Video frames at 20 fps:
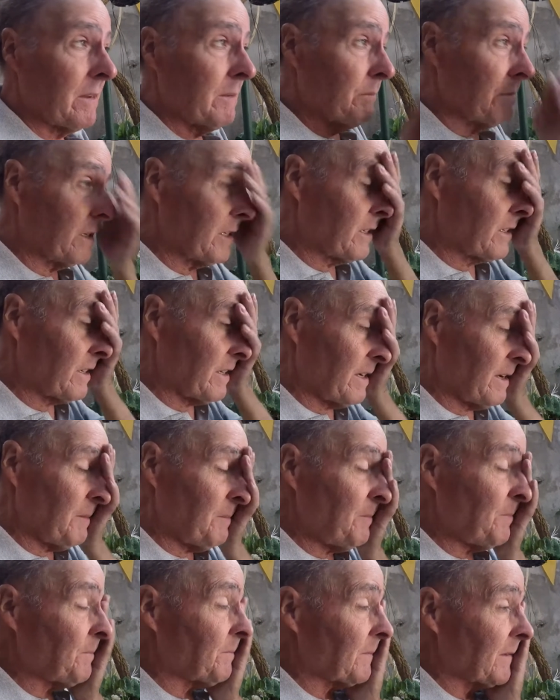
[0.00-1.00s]
But
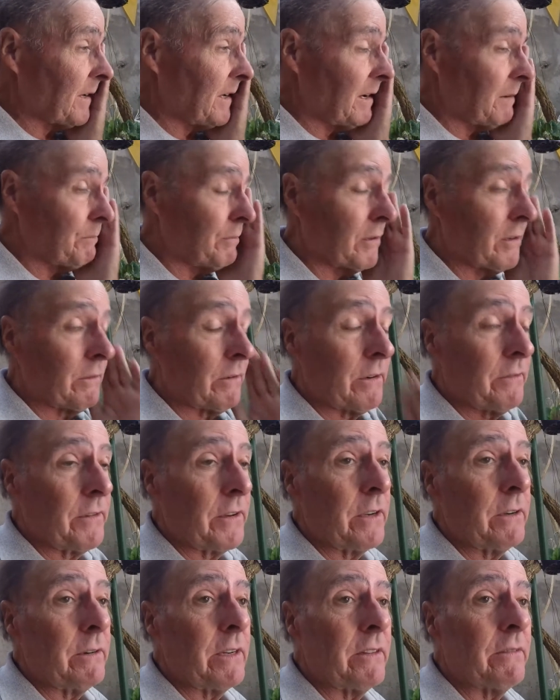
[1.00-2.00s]
yeah, I put a
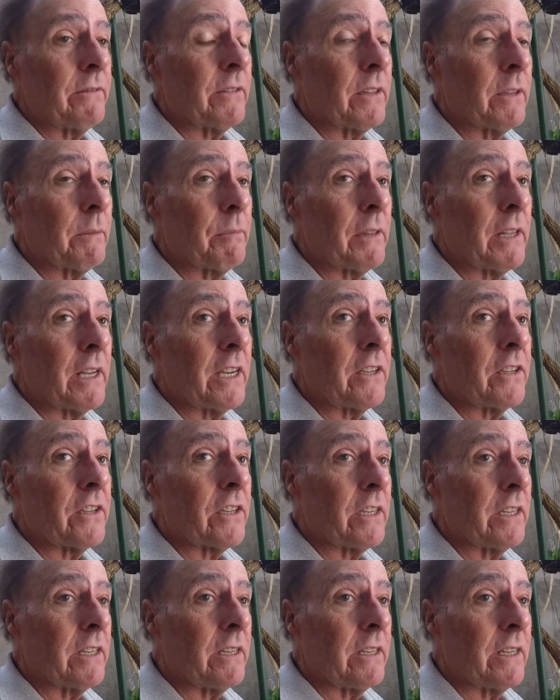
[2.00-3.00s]
review in for the
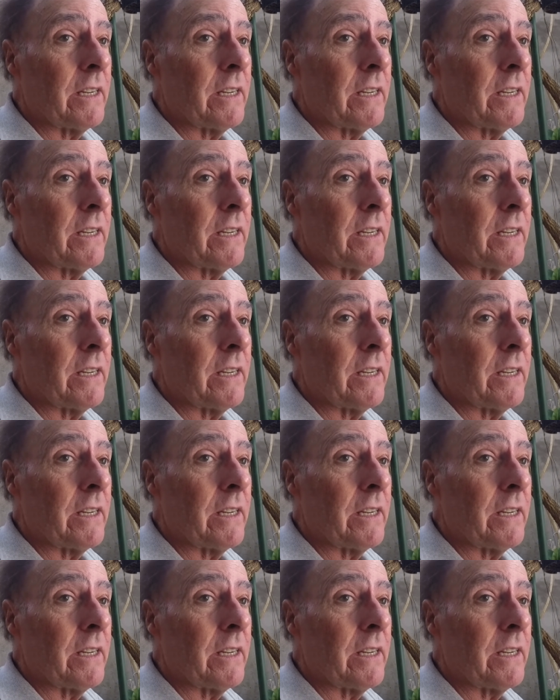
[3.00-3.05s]
place in